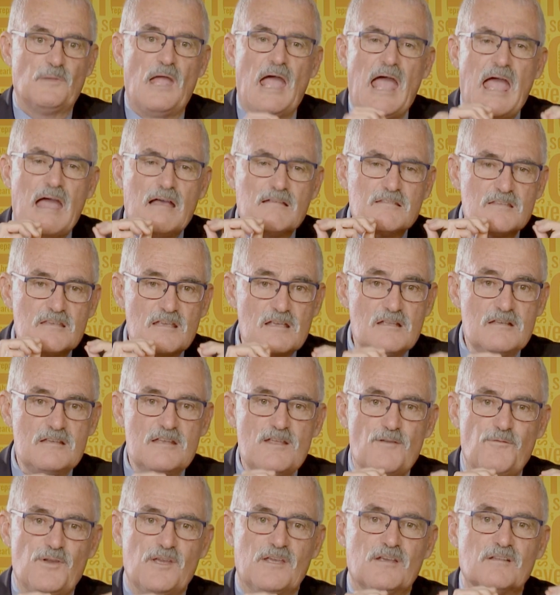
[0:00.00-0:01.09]
How
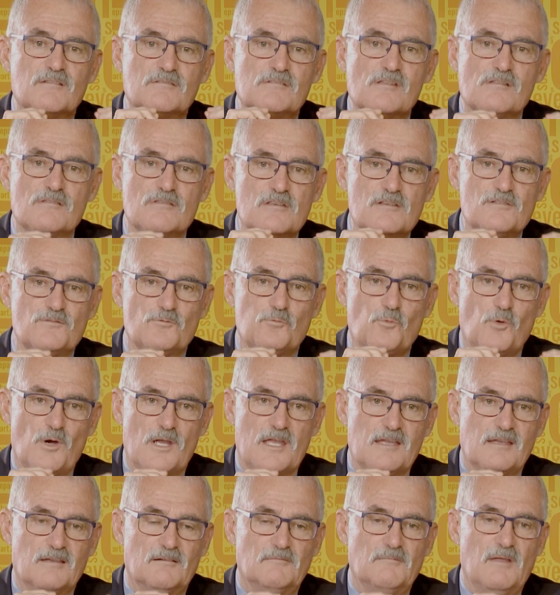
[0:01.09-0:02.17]
significant that this
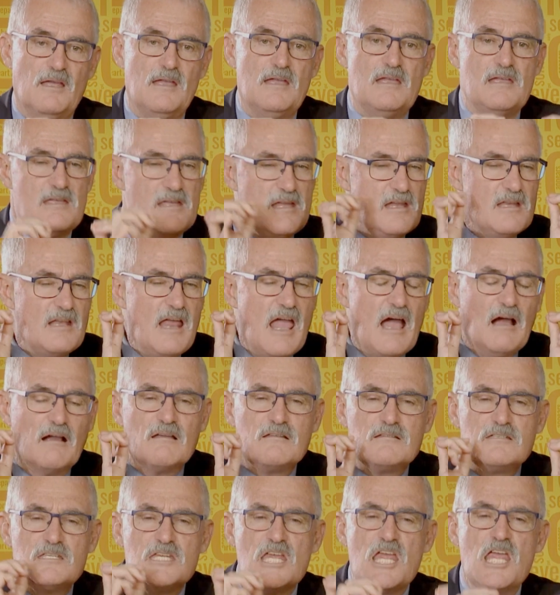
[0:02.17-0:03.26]
week, in our
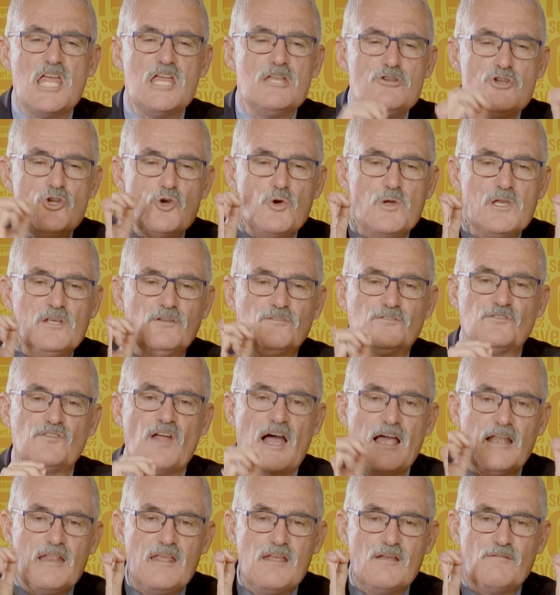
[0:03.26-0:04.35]
continuing
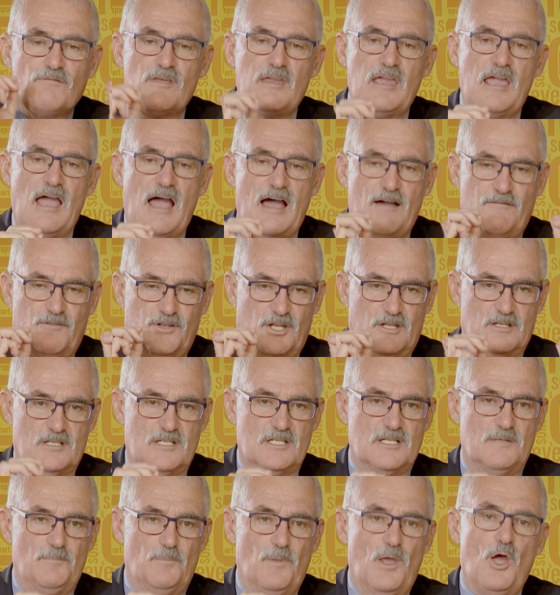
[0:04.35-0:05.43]
study of the
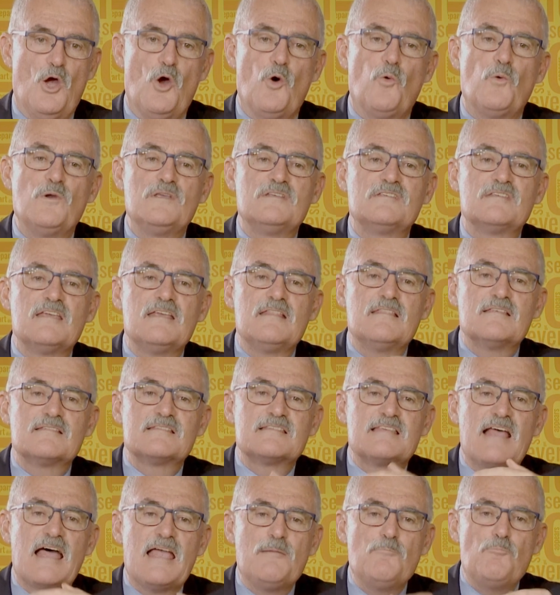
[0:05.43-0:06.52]
covenant, we see the
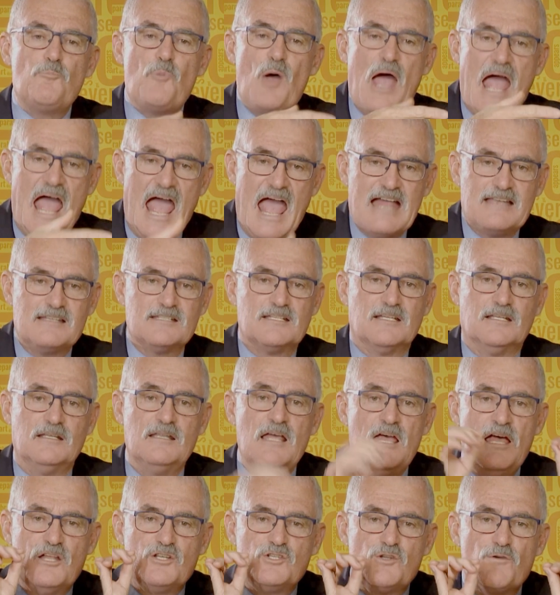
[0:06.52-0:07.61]
same pattern
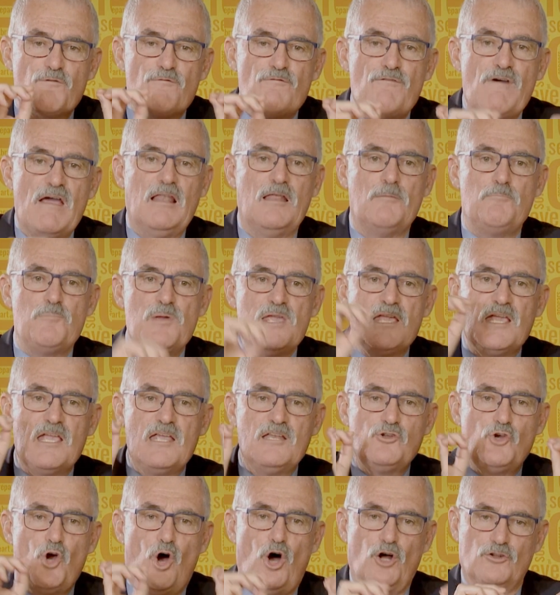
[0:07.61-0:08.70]
developing
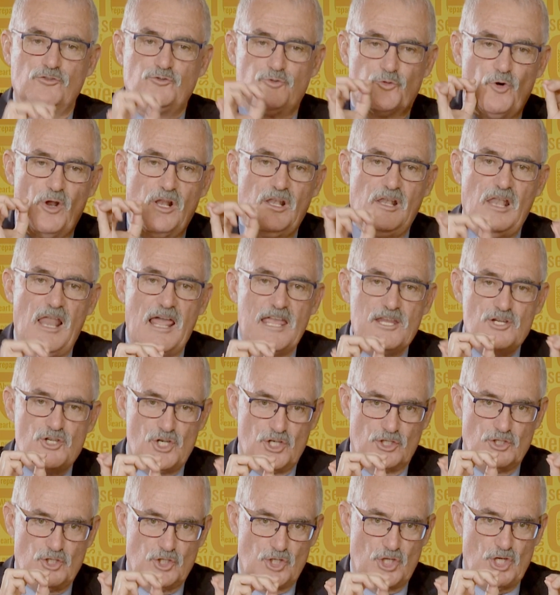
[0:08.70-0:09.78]
in God's
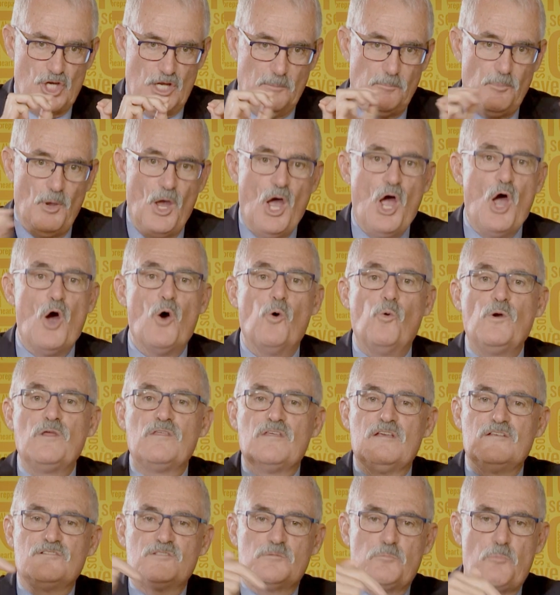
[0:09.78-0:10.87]
relationship with
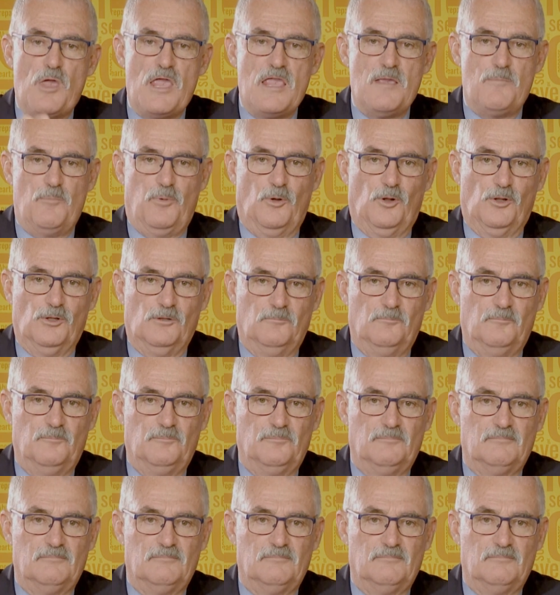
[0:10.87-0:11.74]
his people.